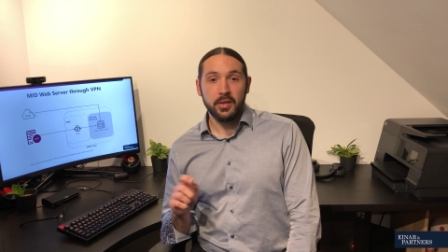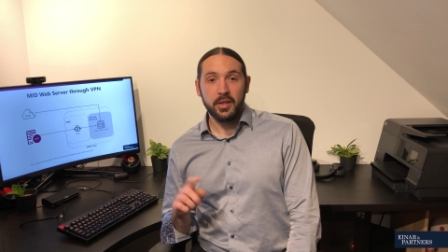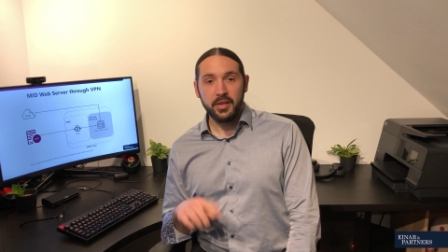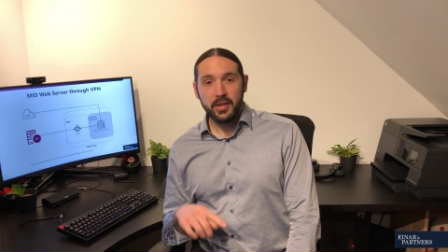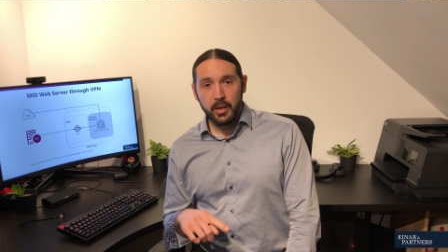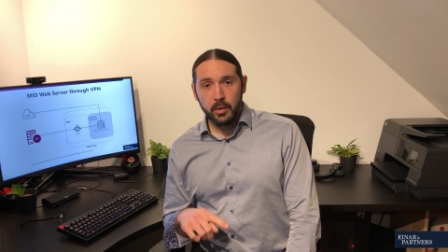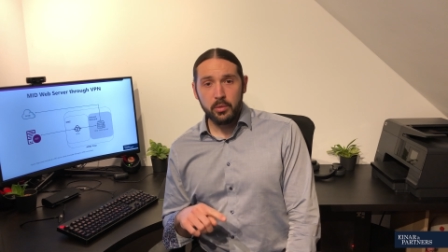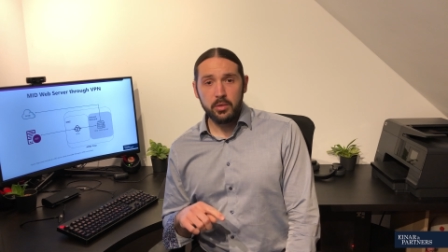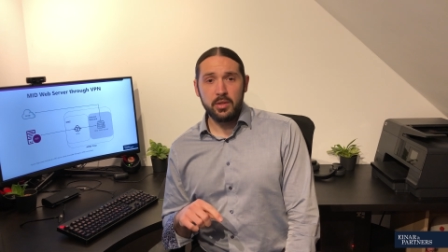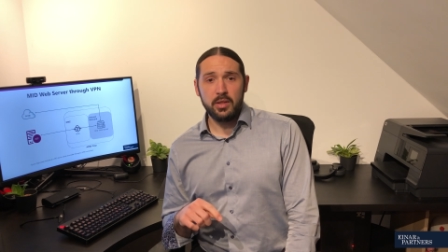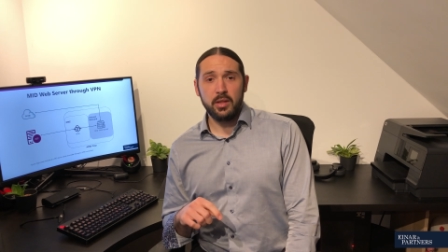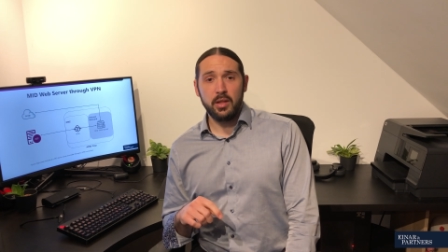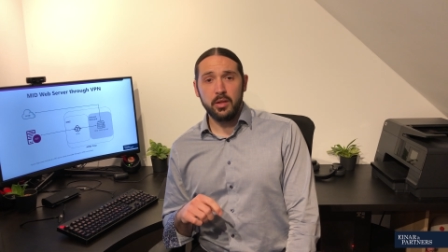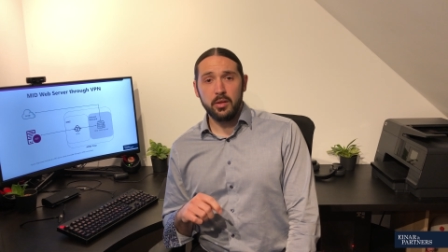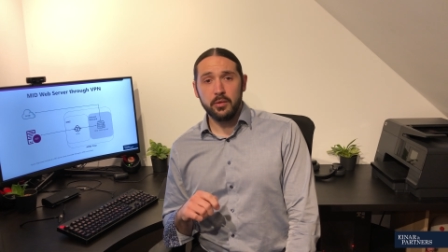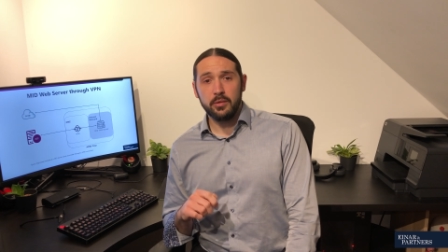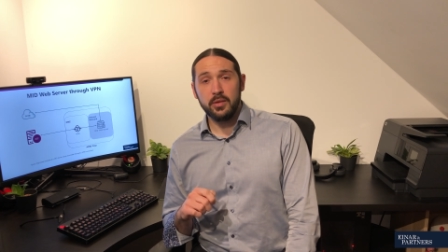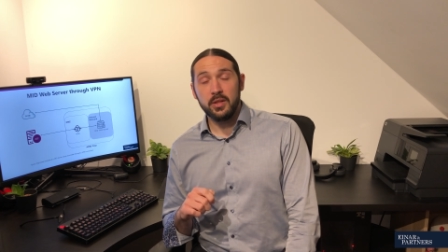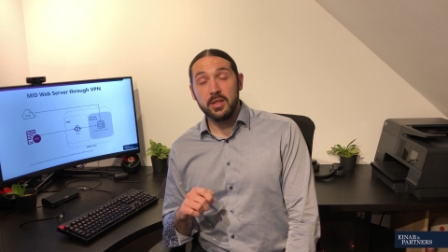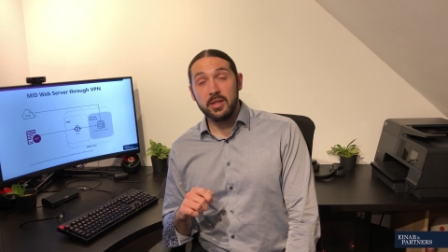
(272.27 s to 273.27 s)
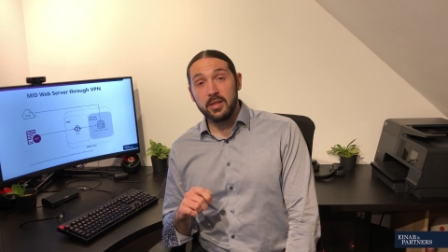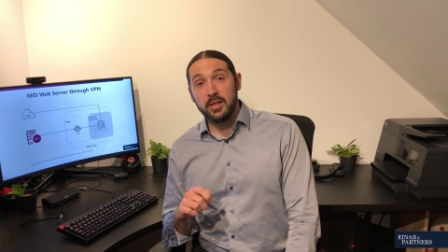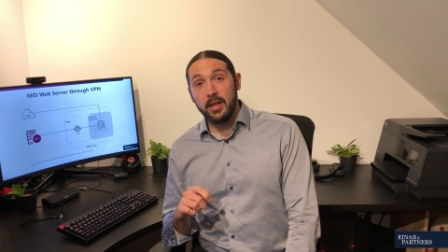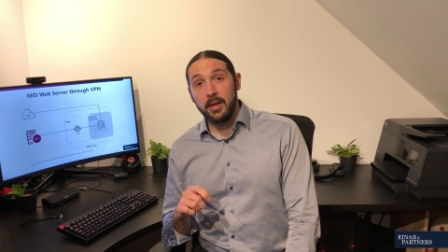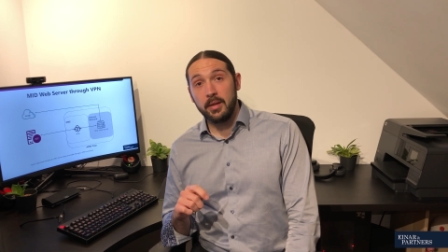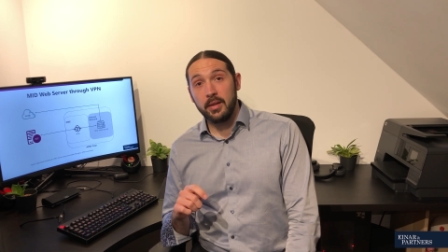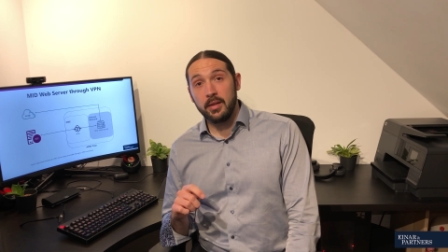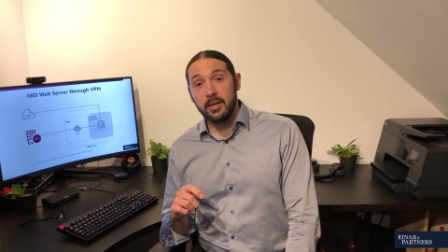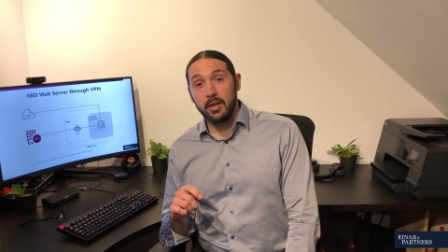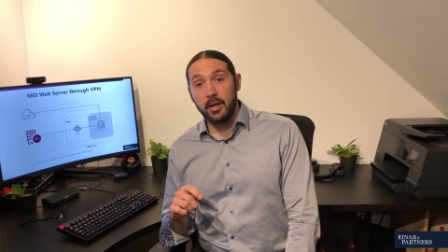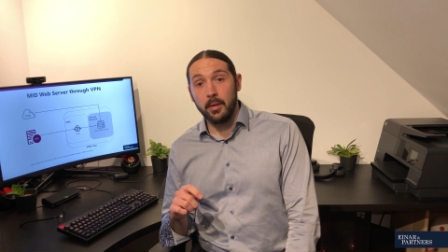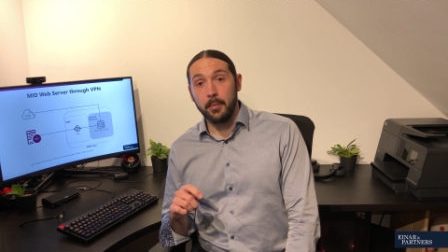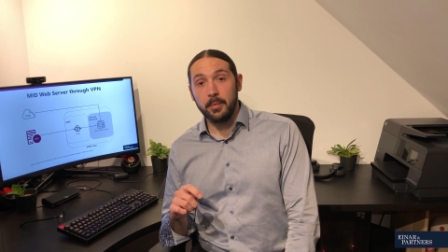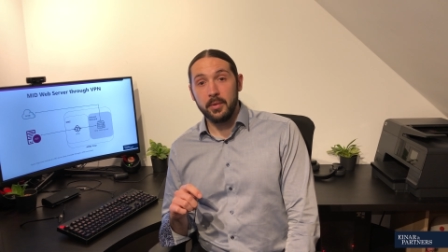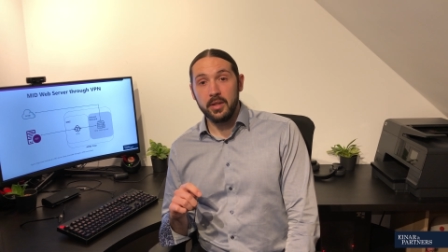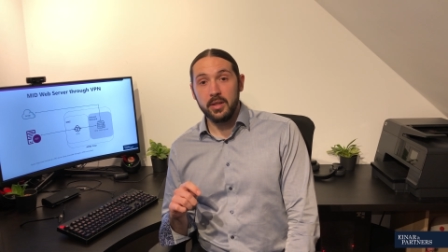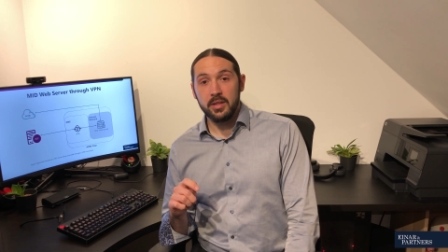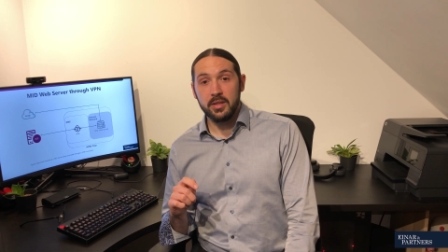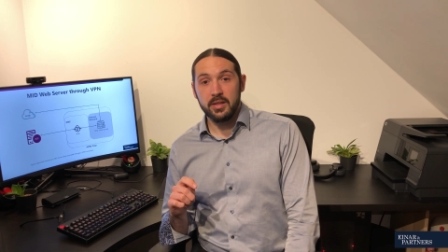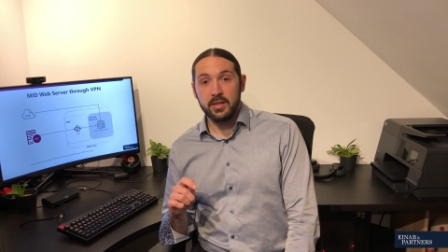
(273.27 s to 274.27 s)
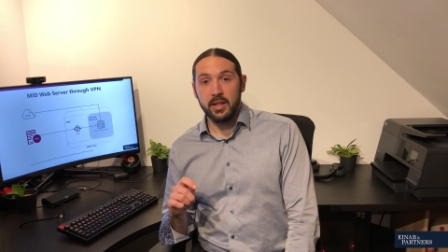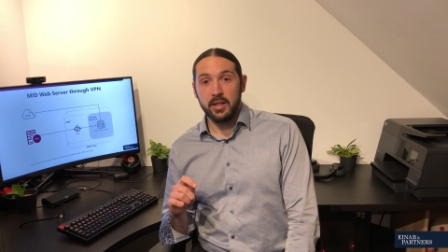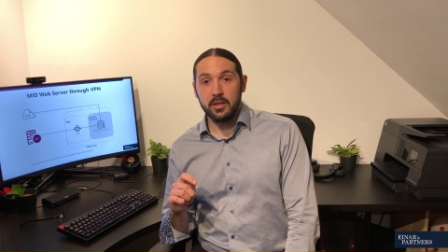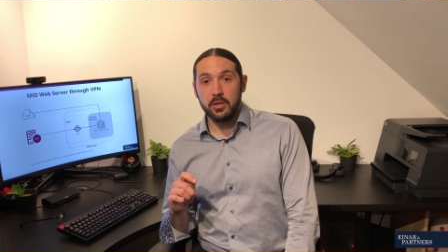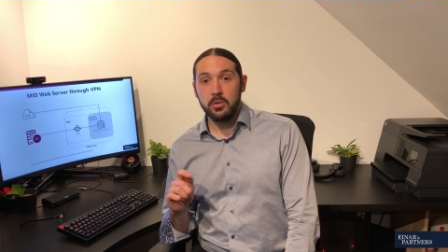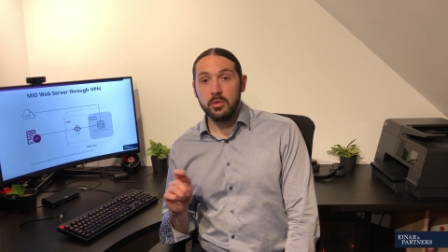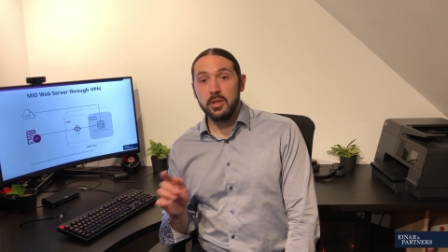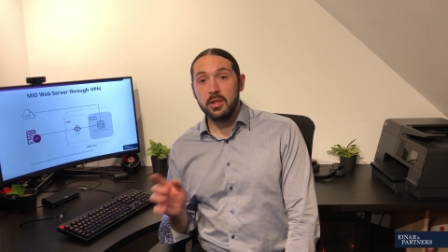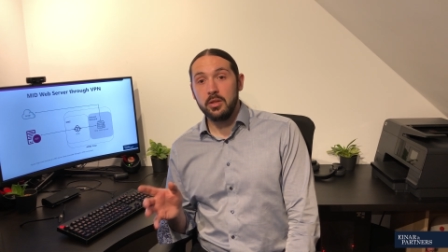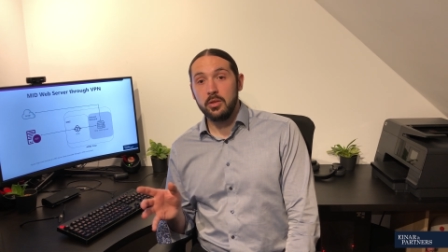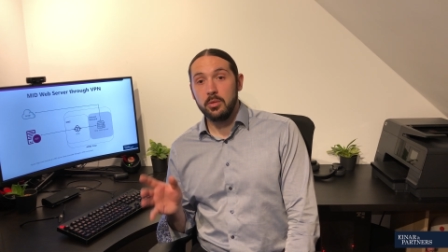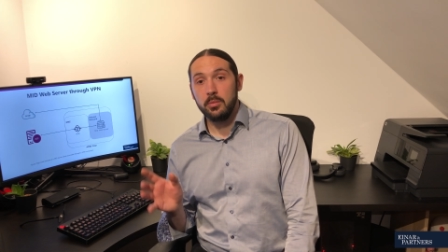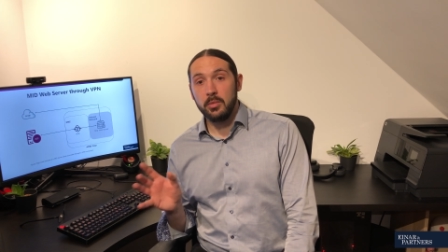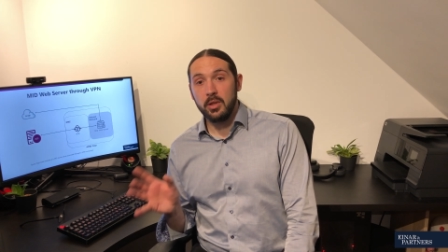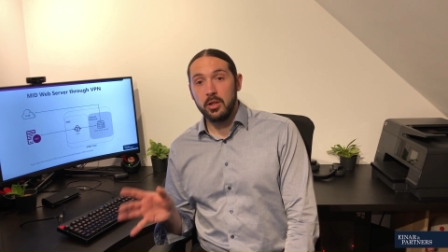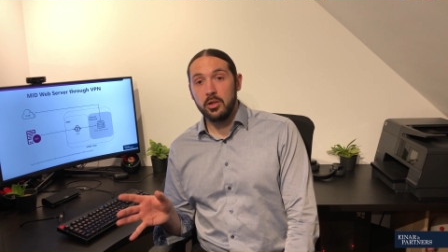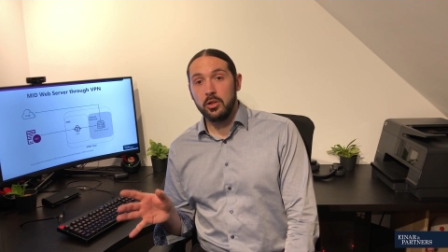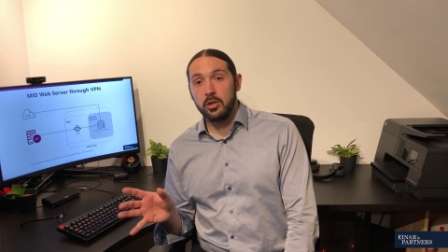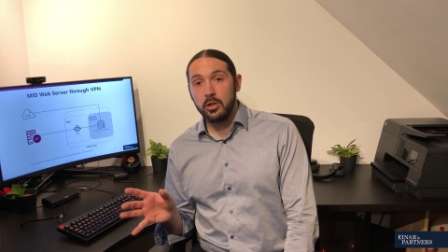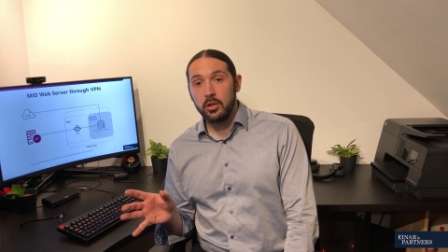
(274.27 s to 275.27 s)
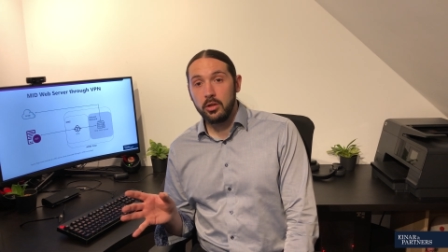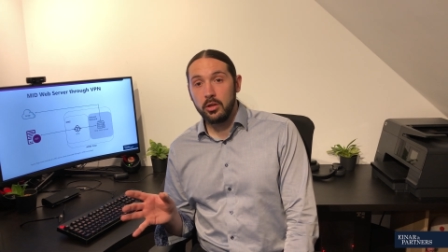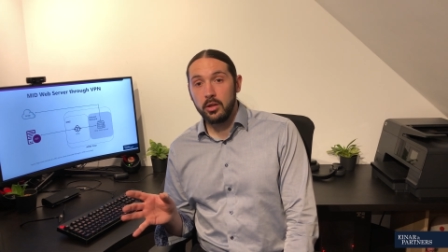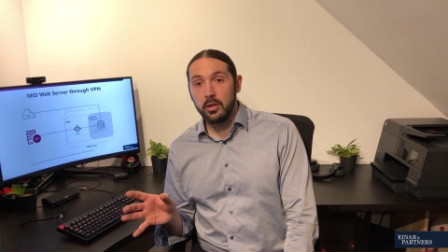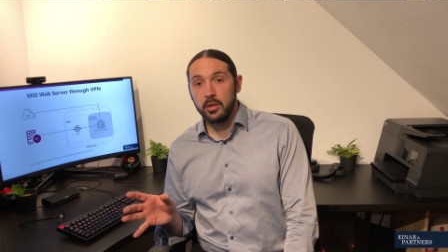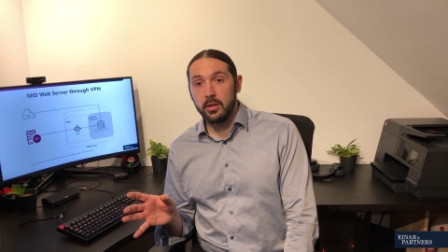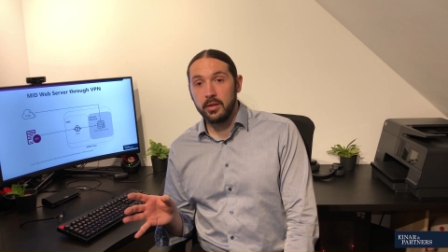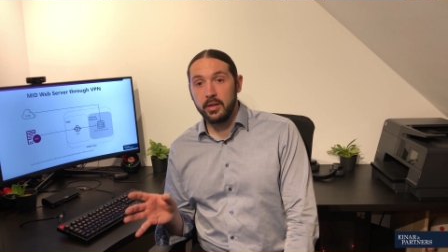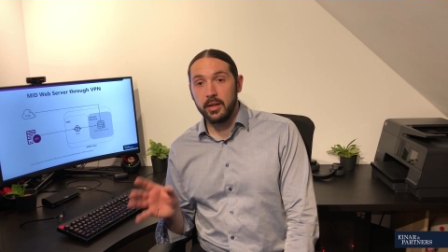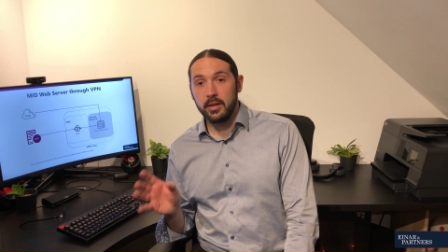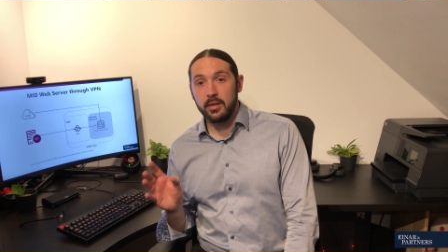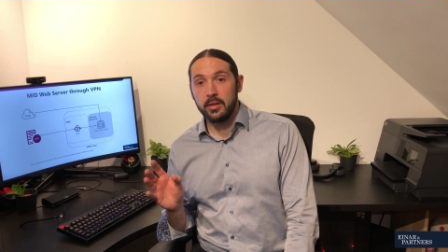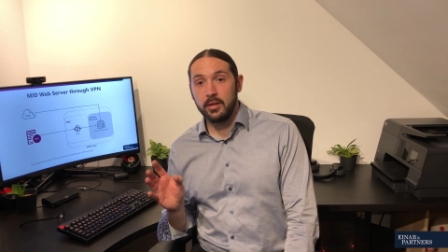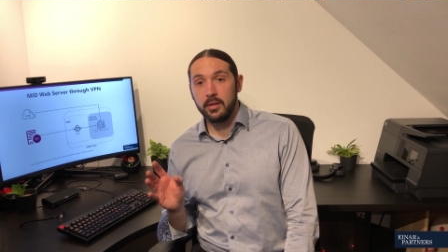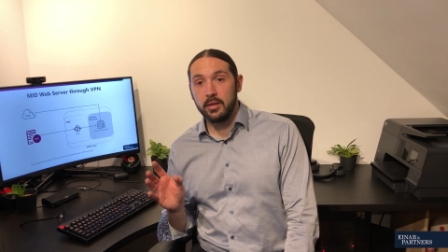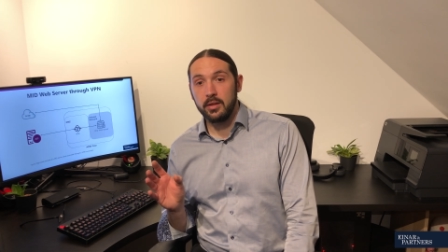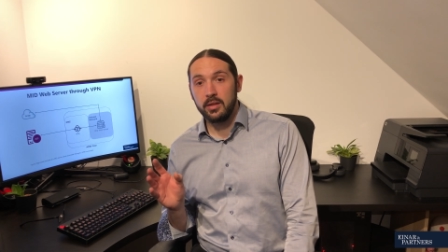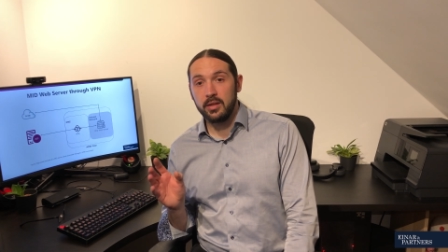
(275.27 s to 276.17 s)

The downside of this setup is that you need to make sure that the